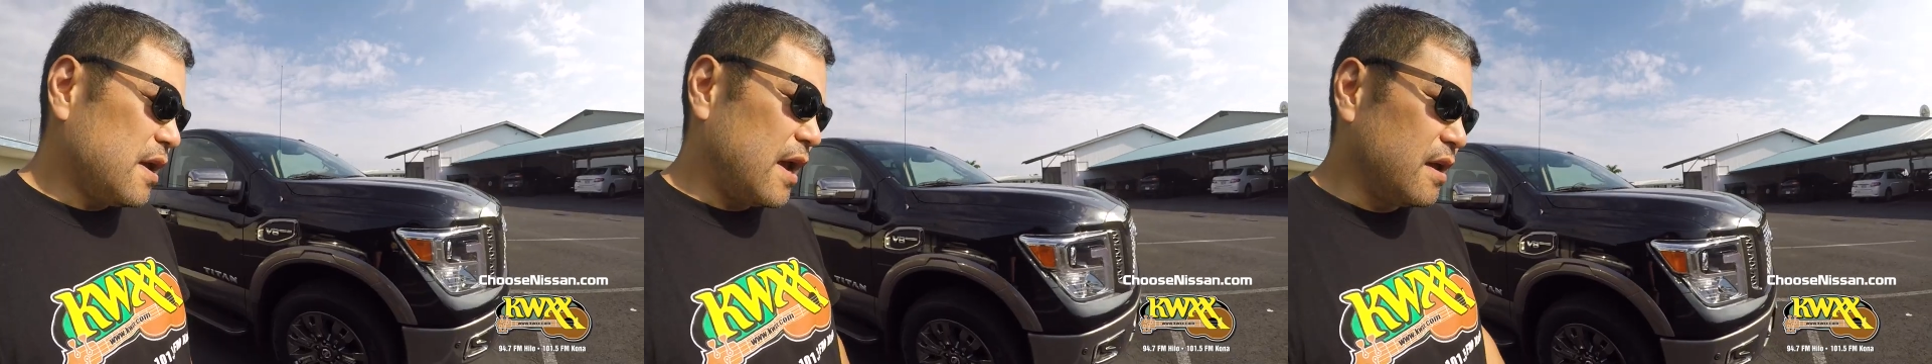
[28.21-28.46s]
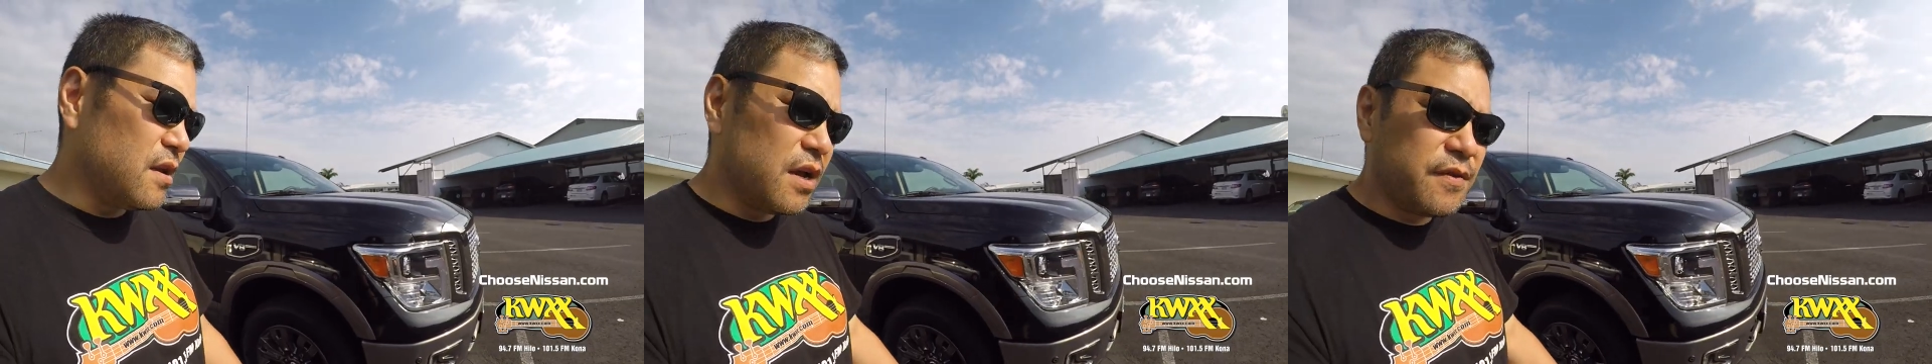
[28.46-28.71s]

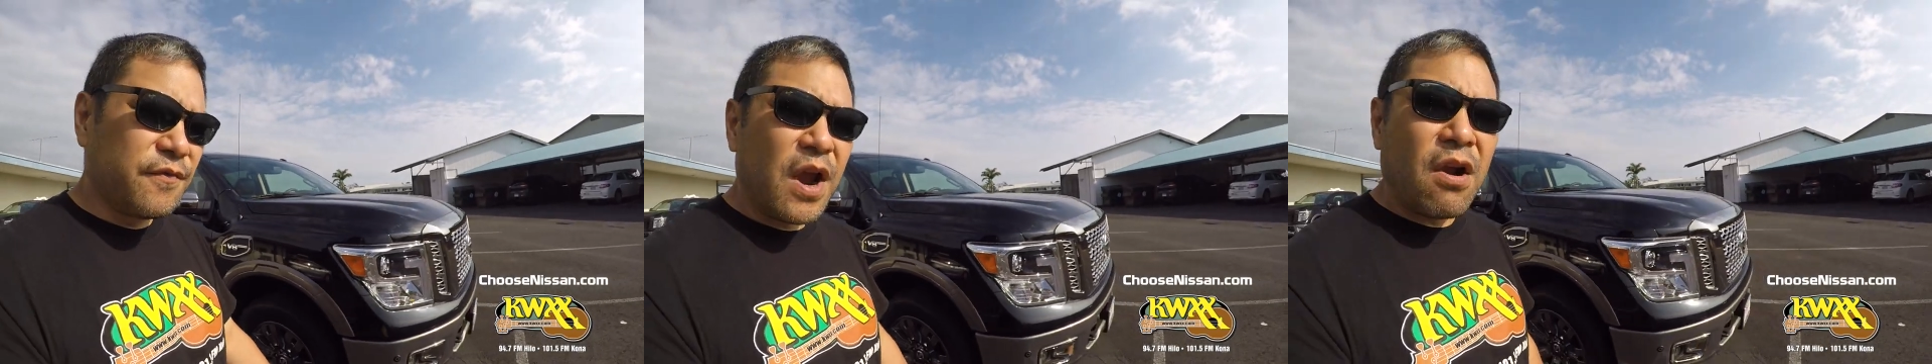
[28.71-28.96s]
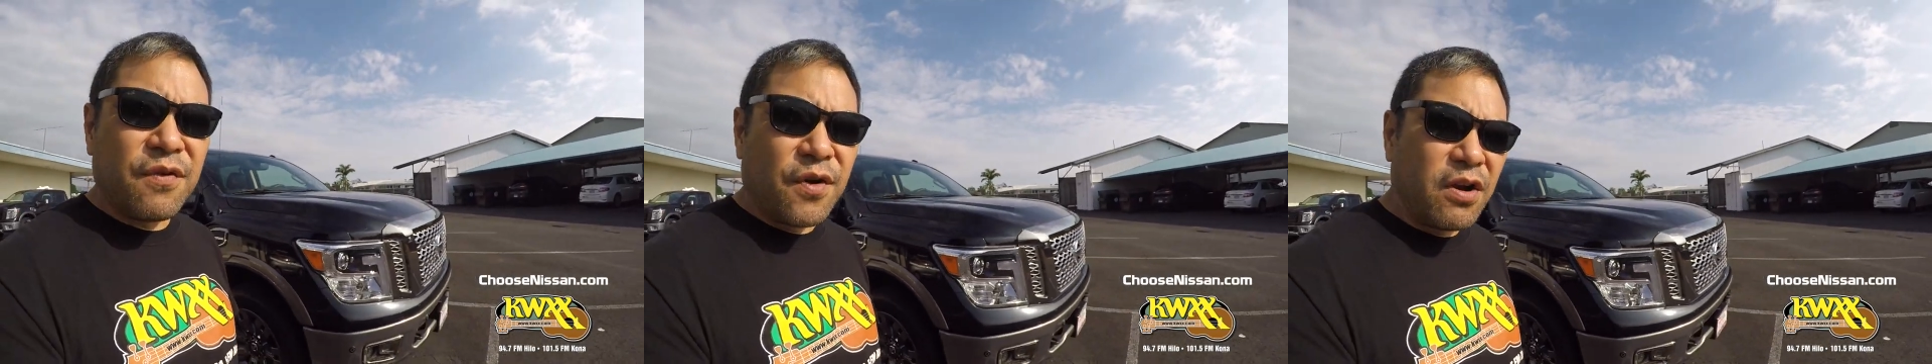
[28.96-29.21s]
And
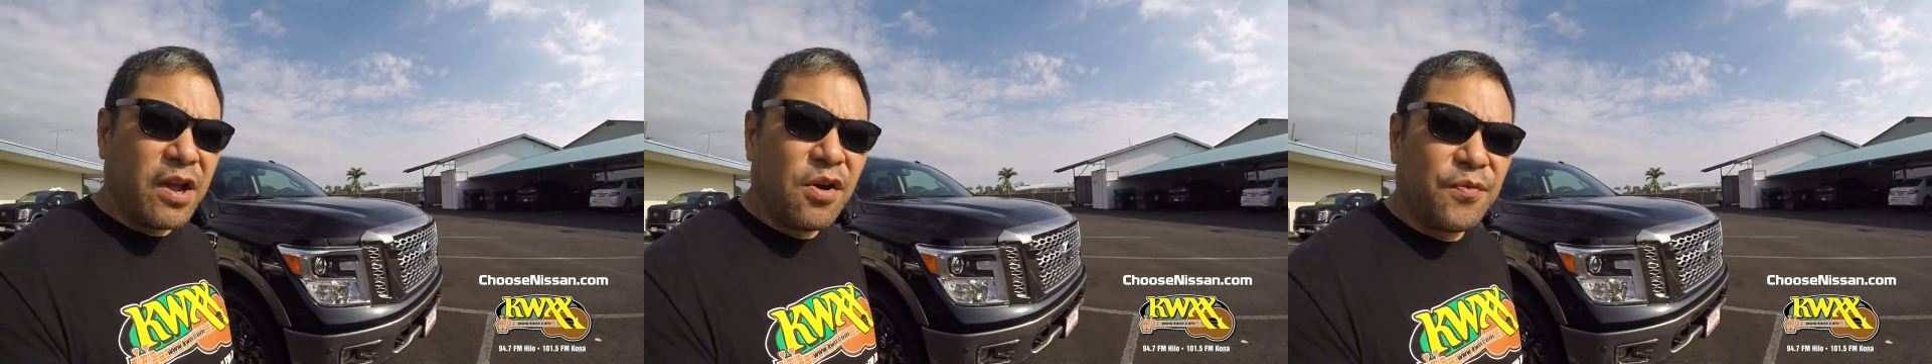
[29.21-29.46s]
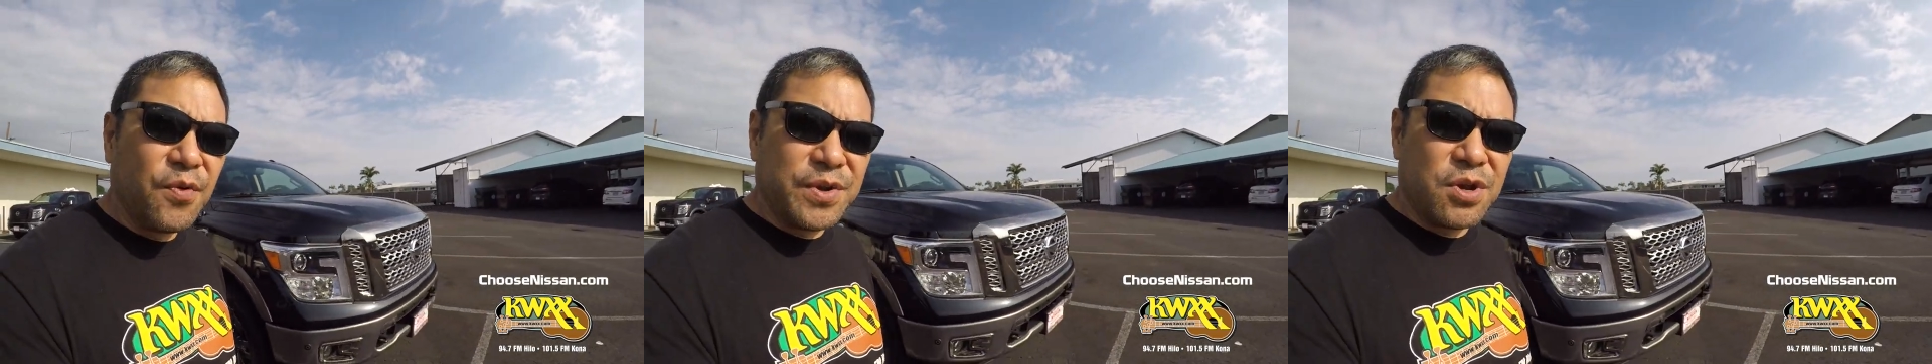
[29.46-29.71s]
very, very
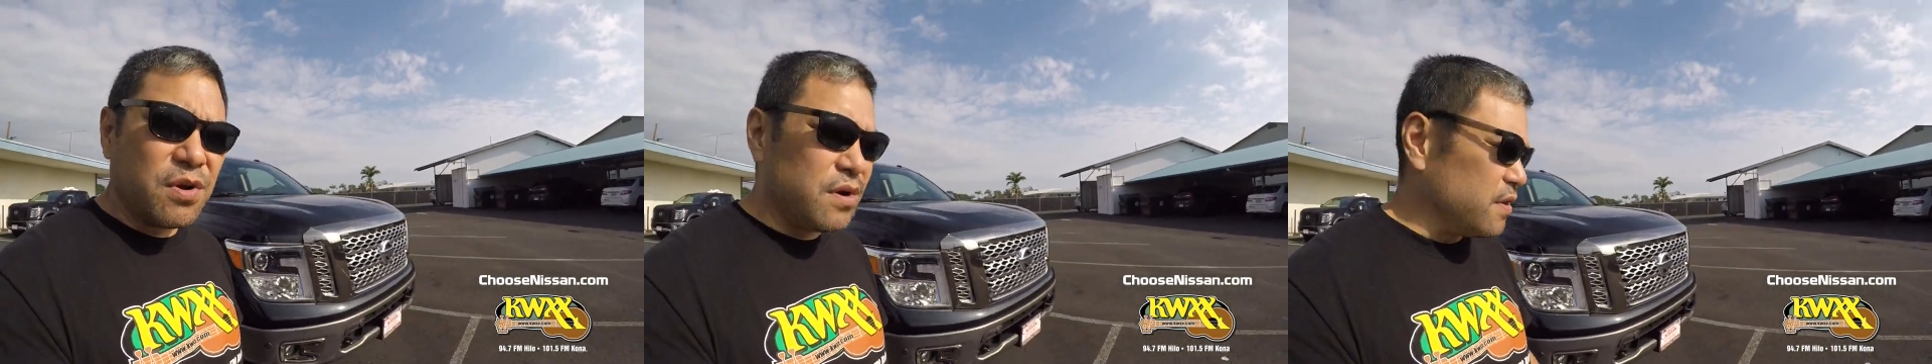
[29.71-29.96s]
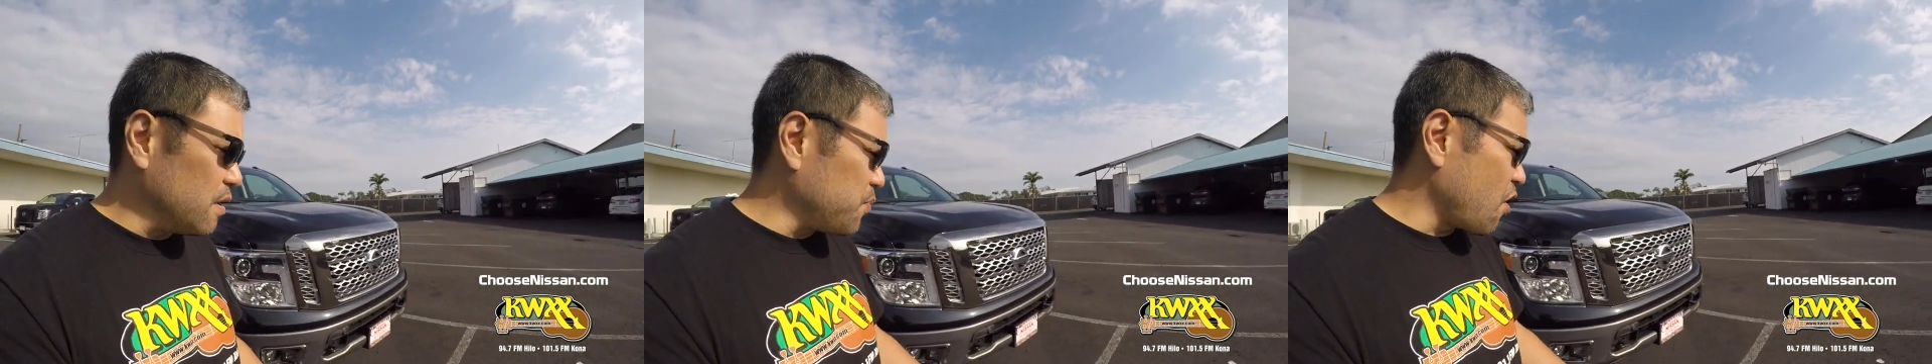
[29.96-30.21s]
helpful when you're
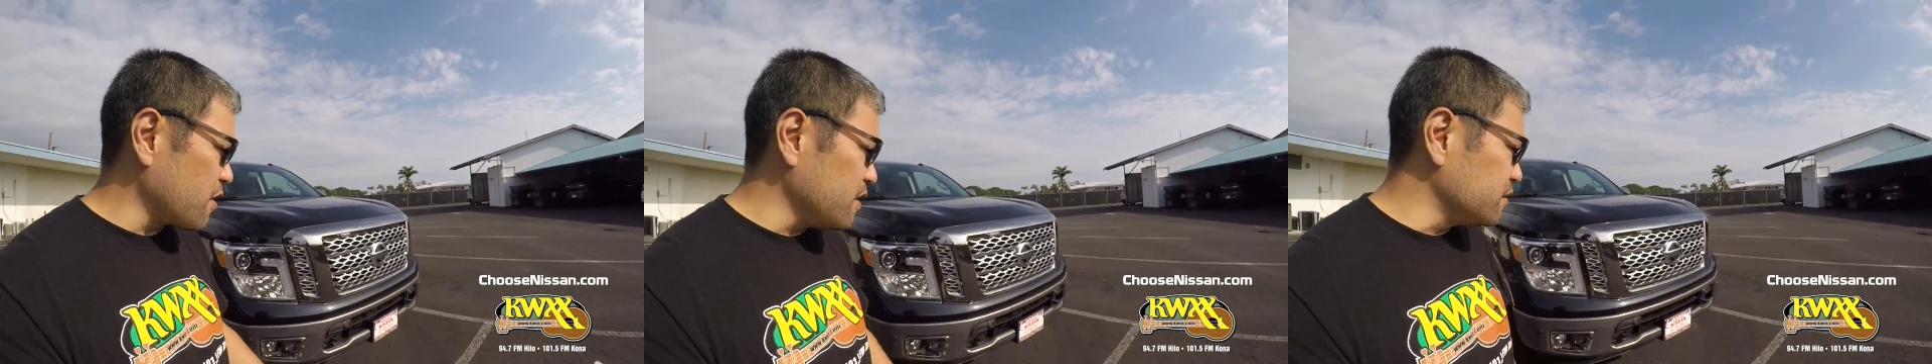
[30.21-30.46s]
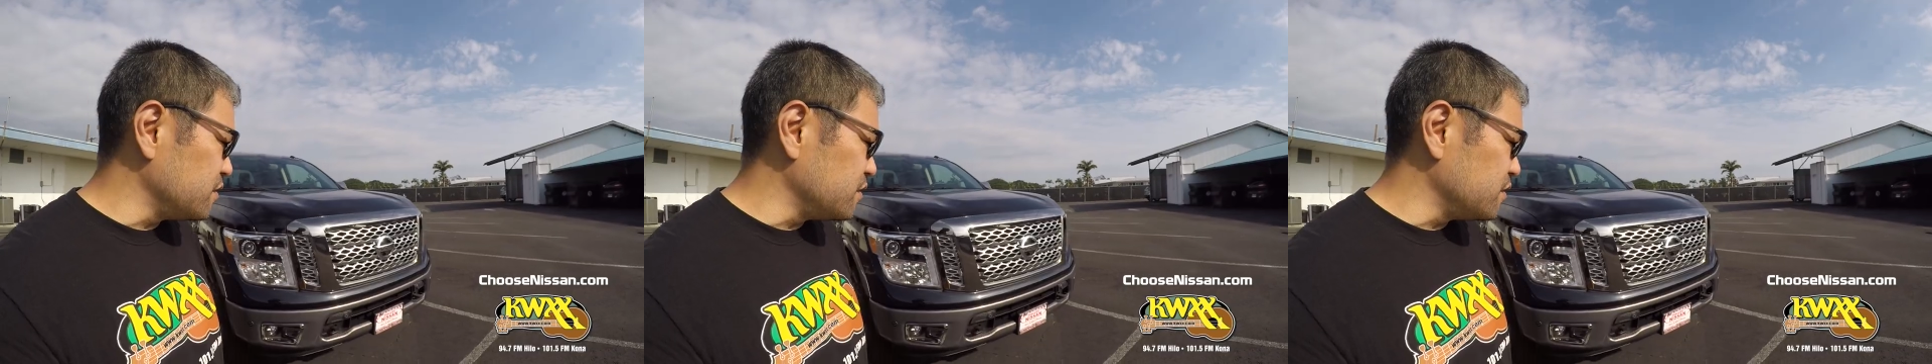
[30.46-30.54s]
in a parking